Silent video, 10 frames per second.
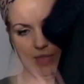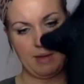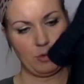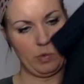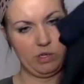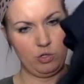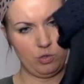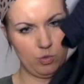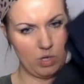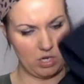I'm going to
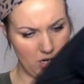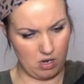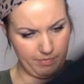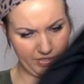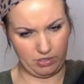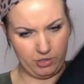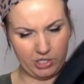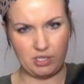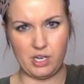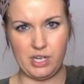do comp
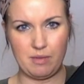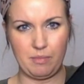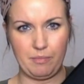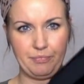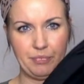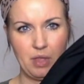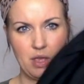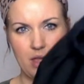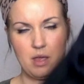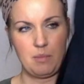searches on it,
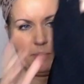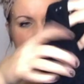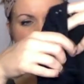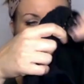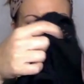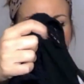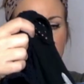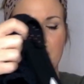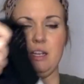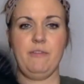
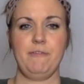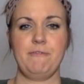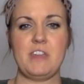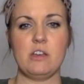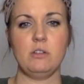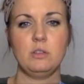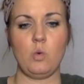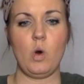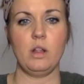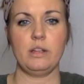but it feels
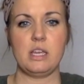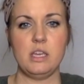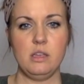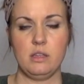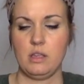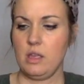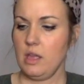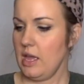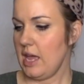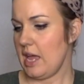quality,
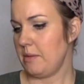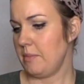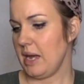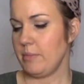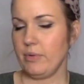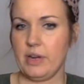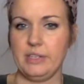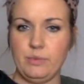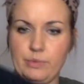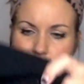and my
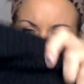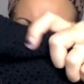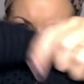price wasn't